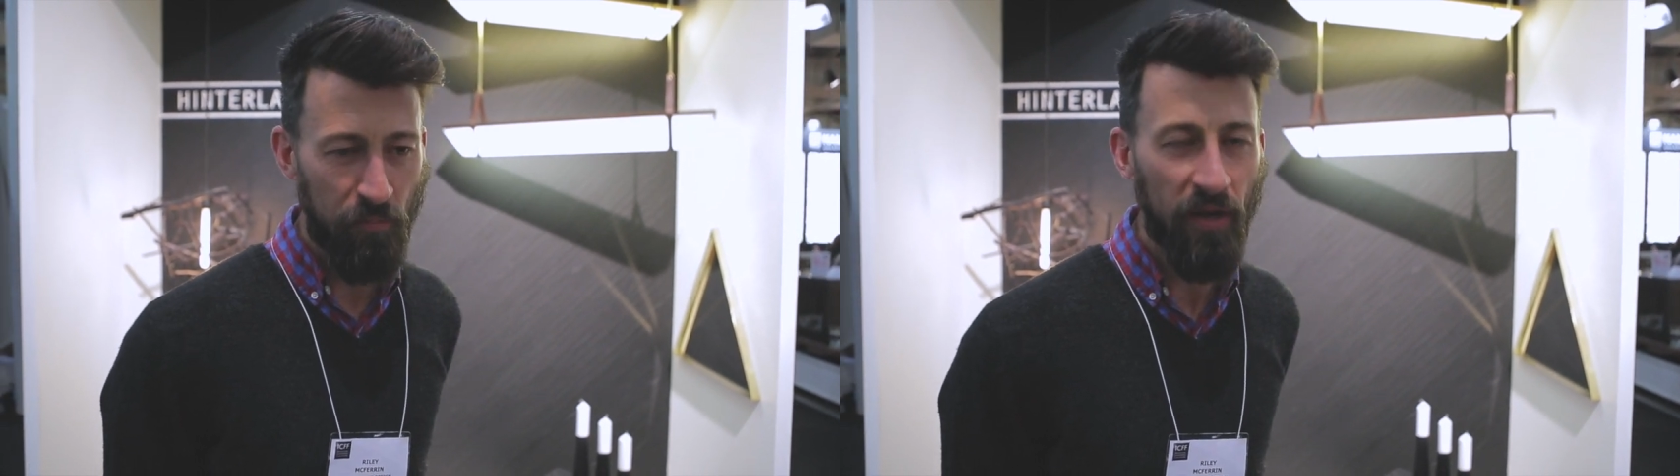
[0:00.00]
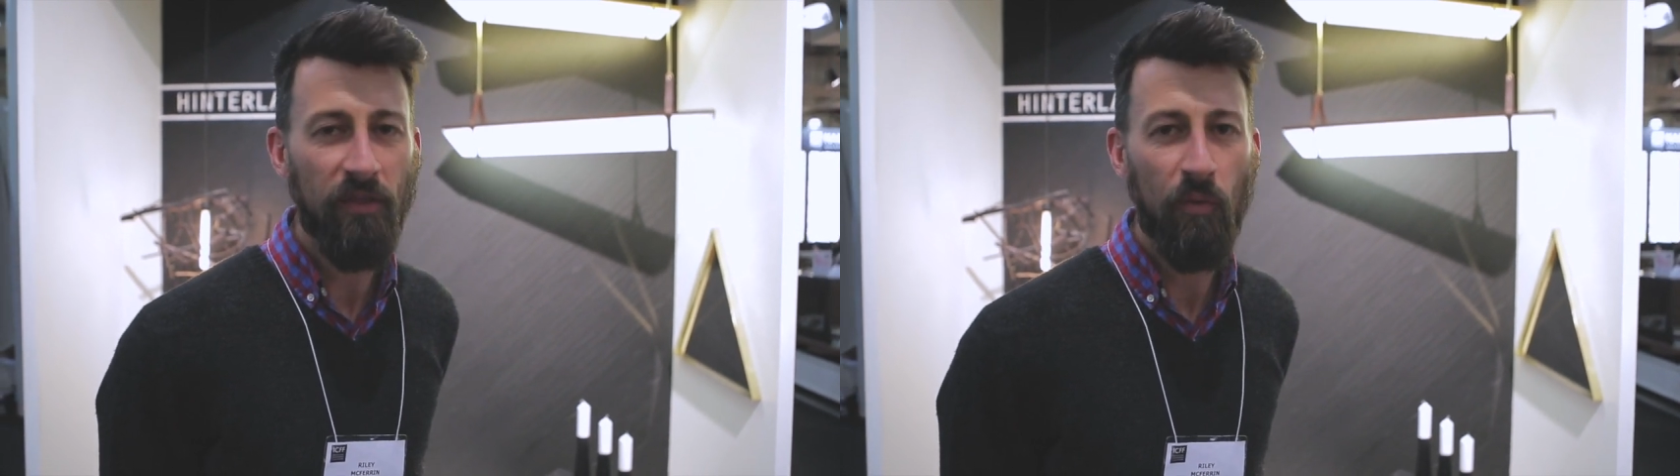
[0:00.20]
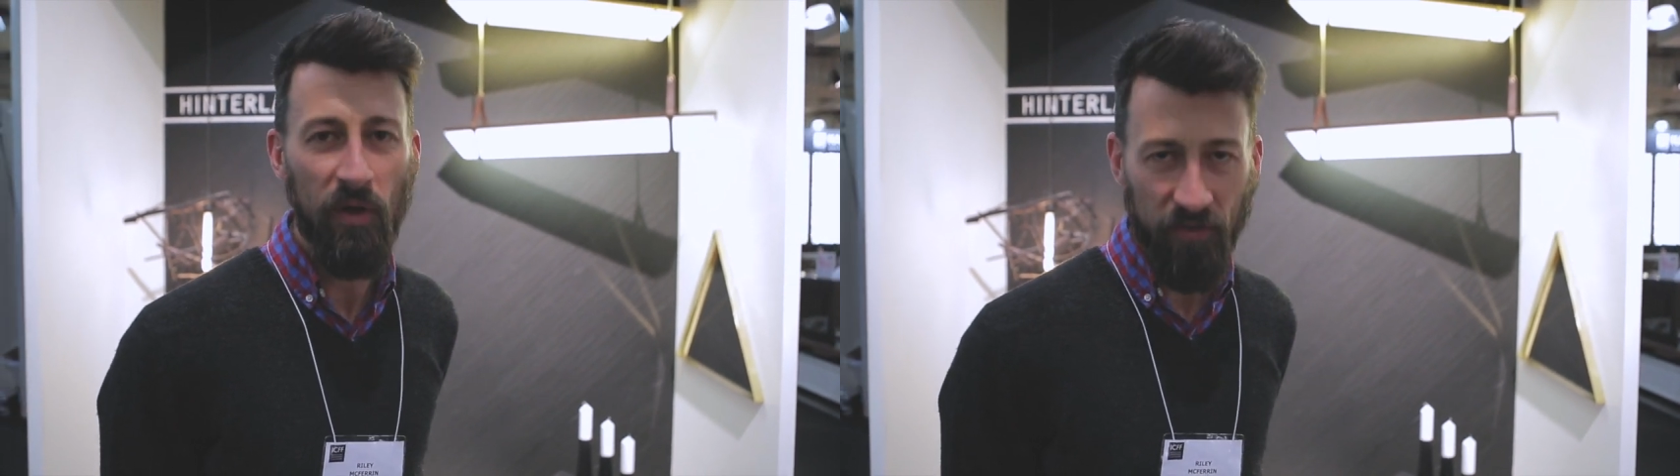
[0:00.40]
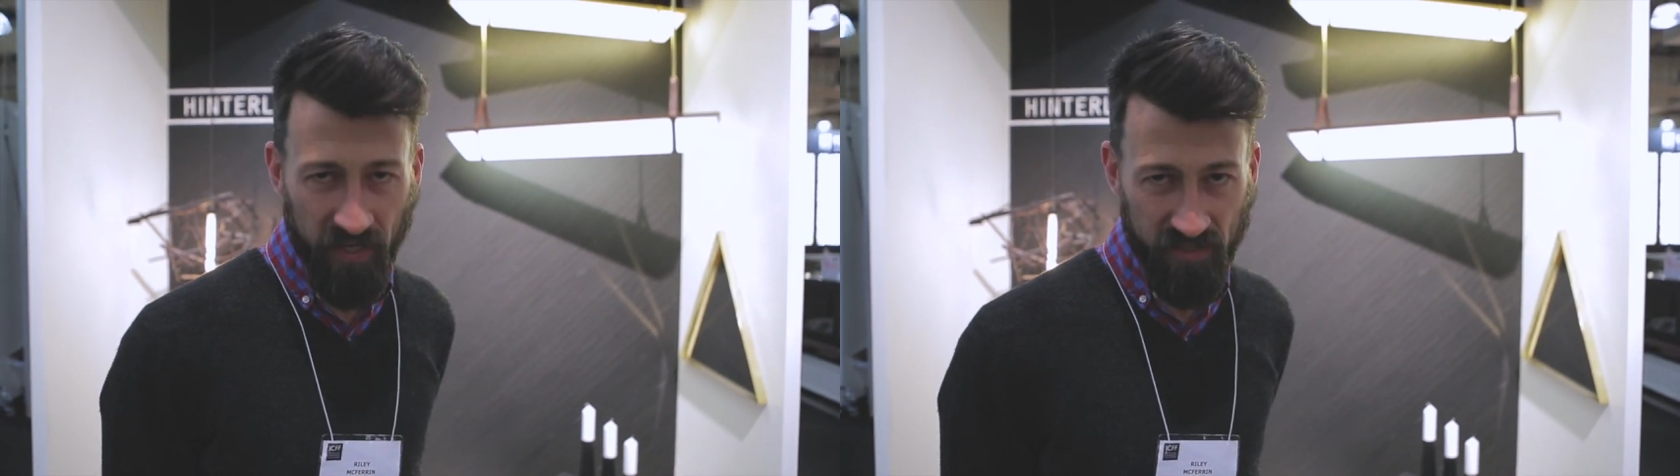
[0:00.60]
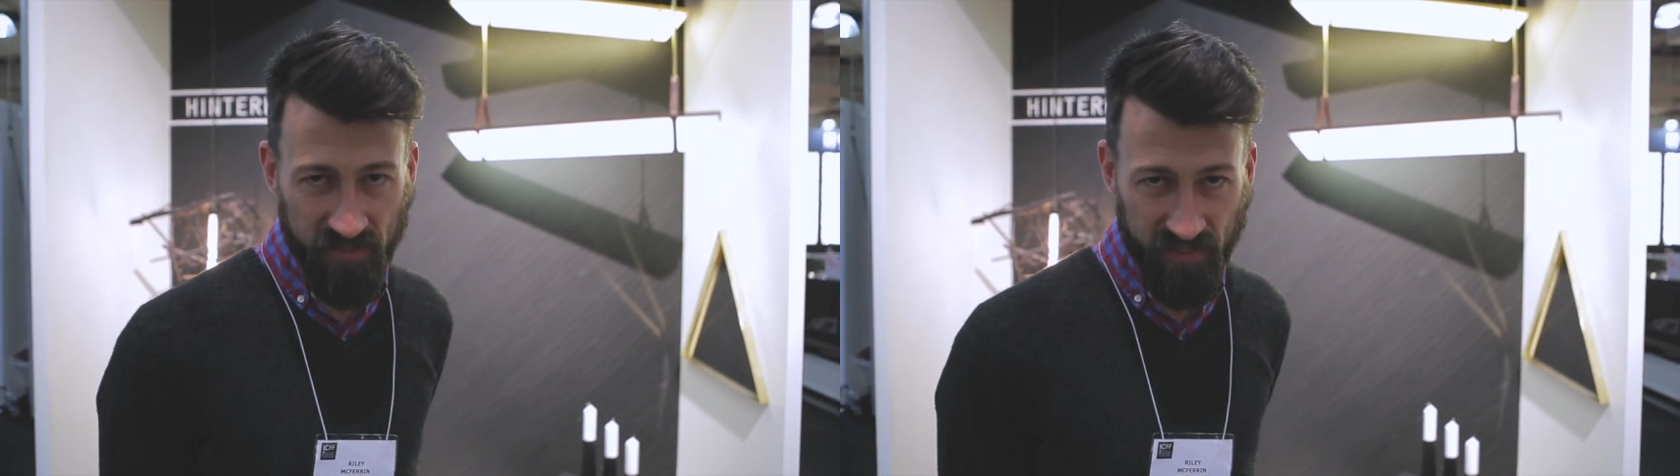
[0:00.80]
bring the
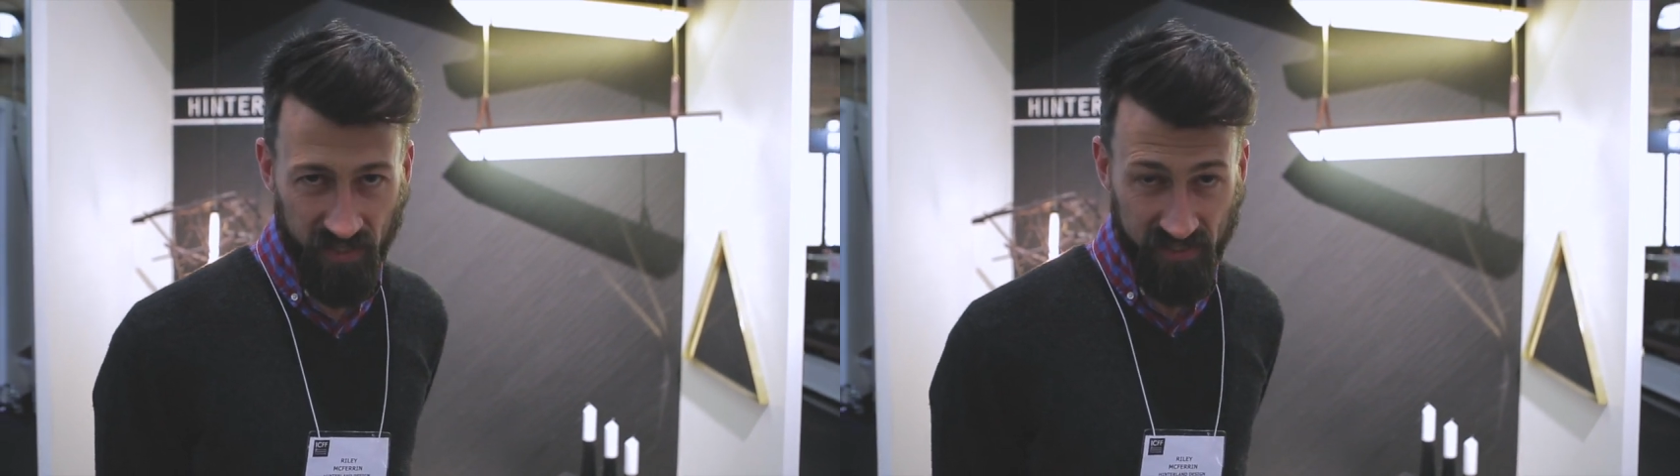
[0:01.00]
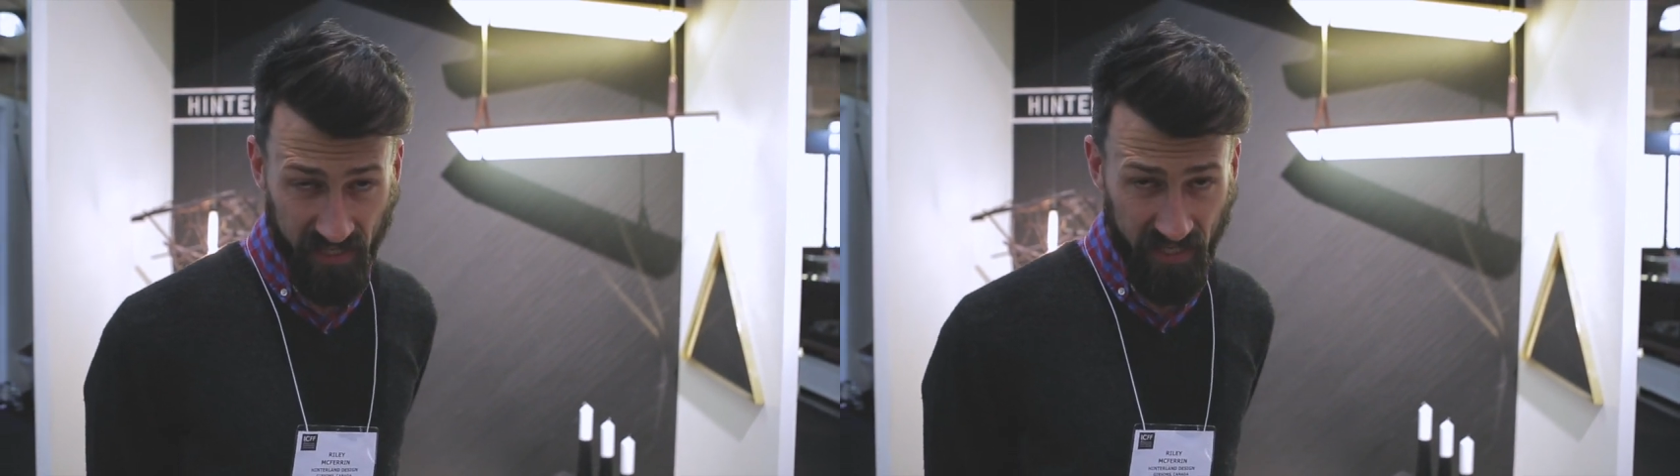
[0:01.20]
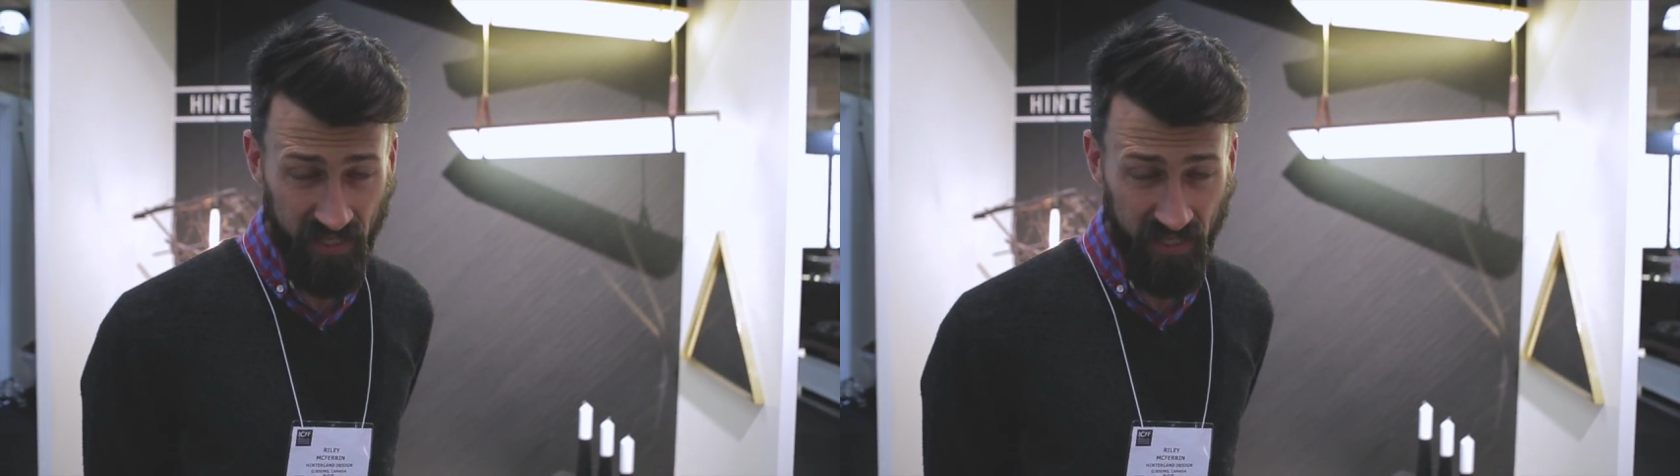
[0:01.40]
wilderness to the city.